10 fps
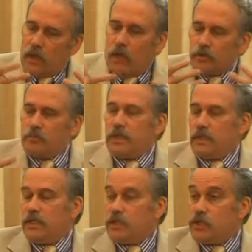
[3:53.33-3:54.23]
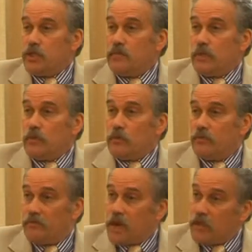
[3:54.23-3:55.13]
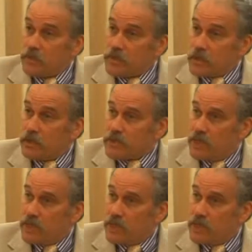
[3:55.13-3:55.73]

ultimately achieving final results